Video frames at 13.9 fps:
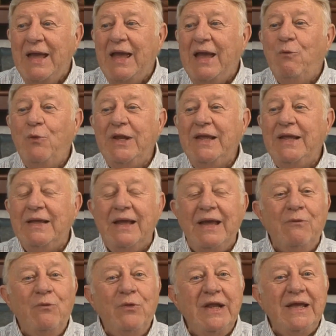And when he,
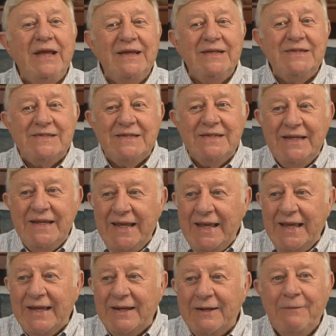and when he gets to the
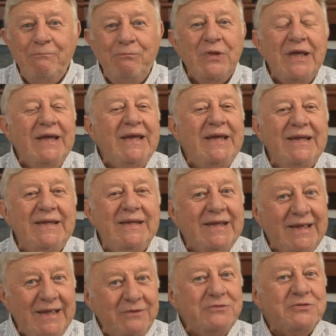end, he
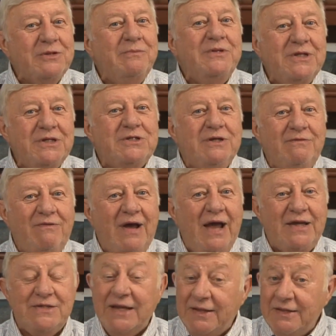gives them this
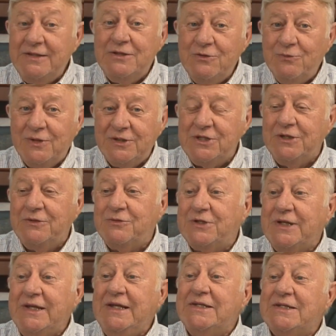advice. Now, this is what's
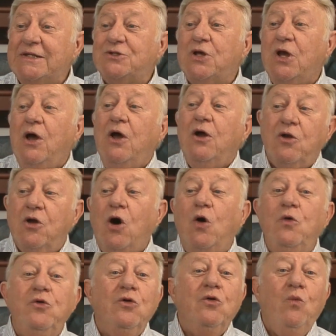interesting. He says, Go
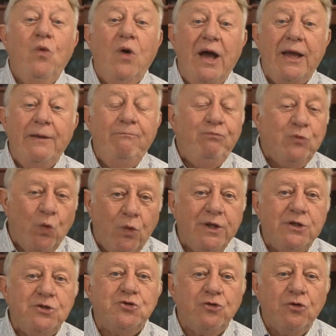your way. What
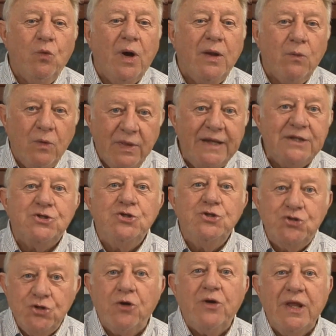is your way? Well, that's the
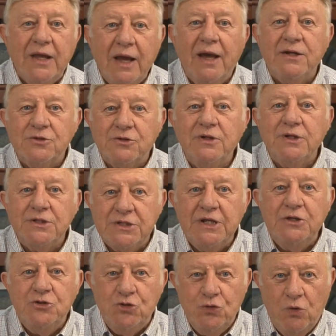journey God is going to
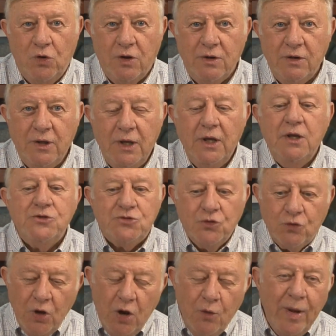send you on. So
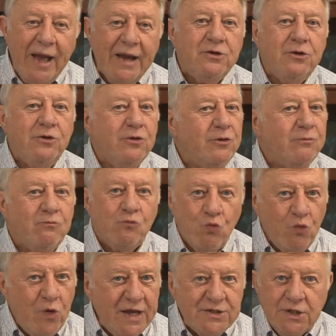go back to your
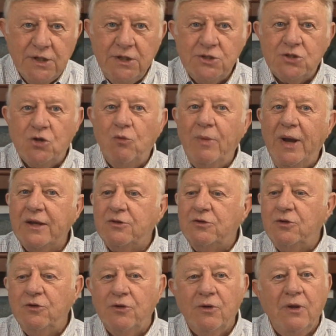residence, go back to
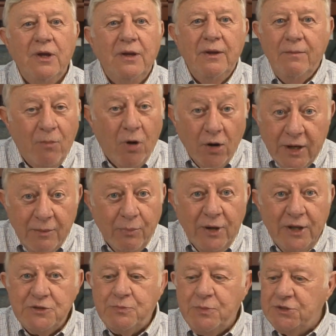your
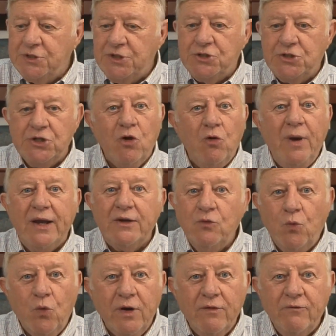marketplace position, go back to
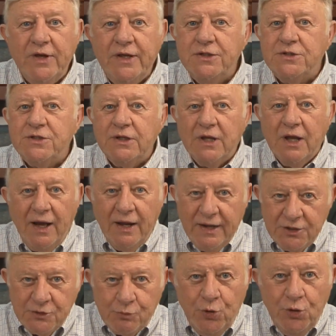wherever it is that God
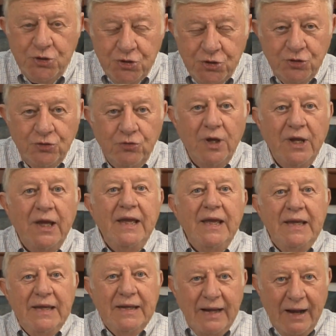has put you
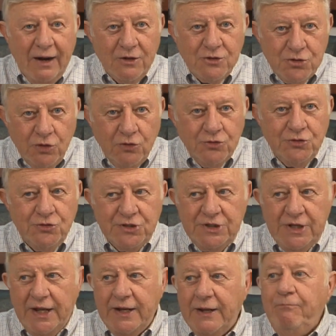in our social
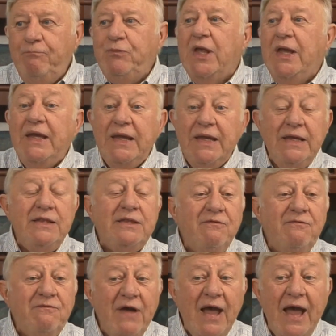setting. Eat the
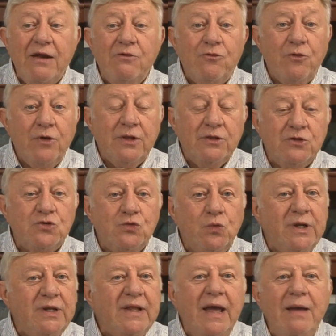fat, drink the
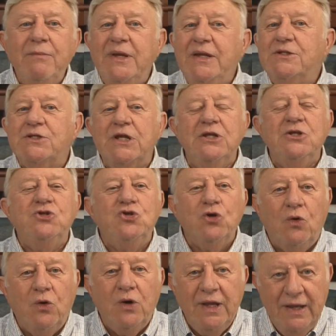sweet. That means
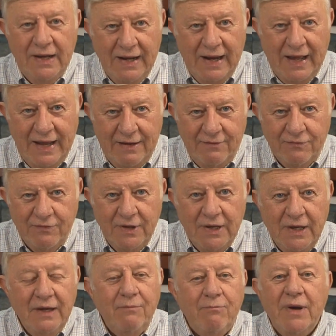enjoy life,
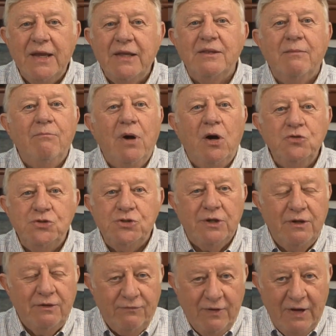make the most
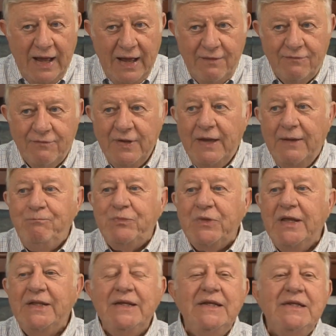of life.
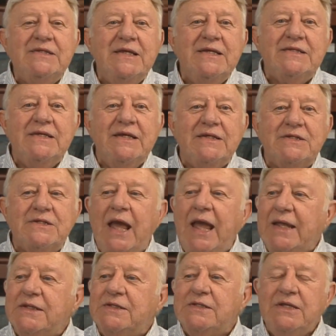And then he says this,
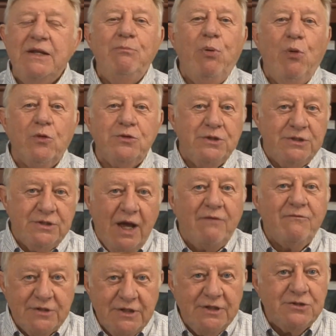and send portions.
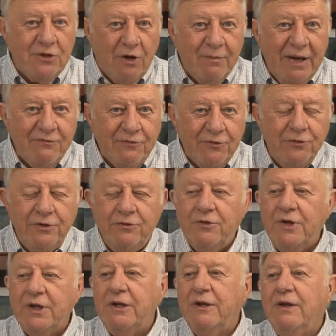Obviously, he's talking about food and
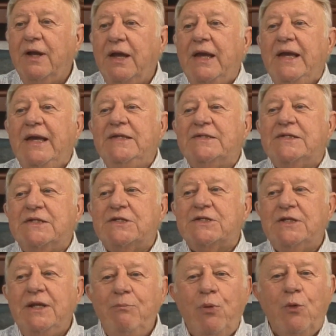drink here. He says,
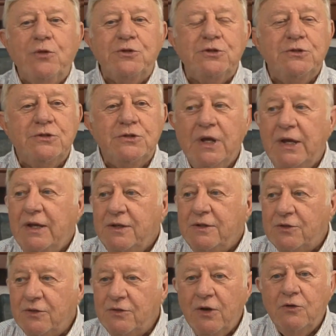send portions
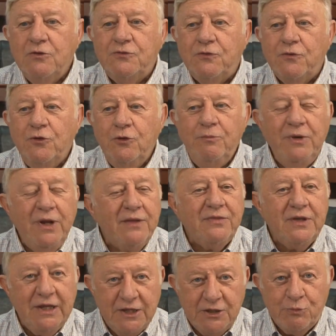to those for whom
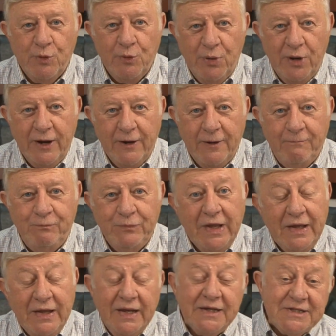nothing is prepared.
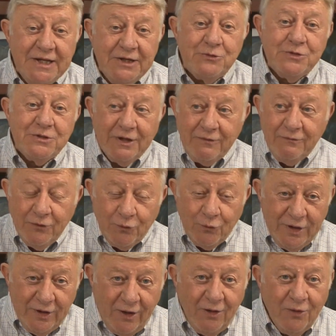That's interesting. If you'll
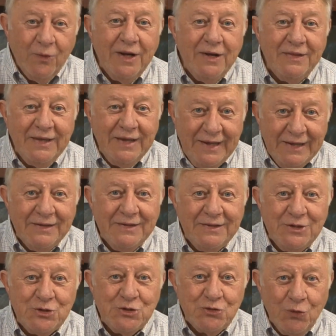read all the way to the end of
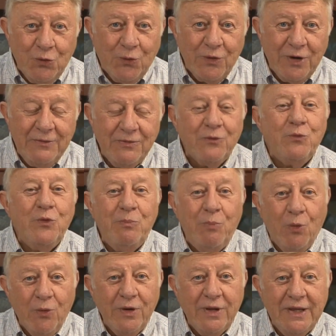this story, the
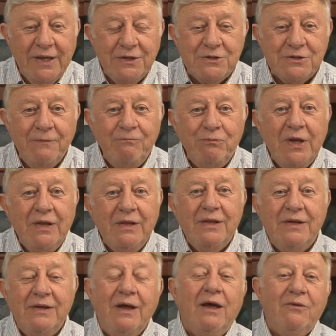report is
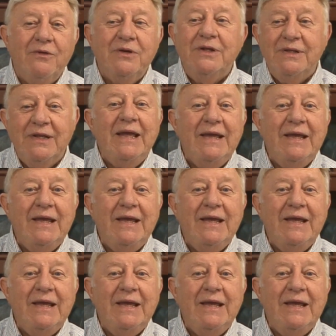that not only did they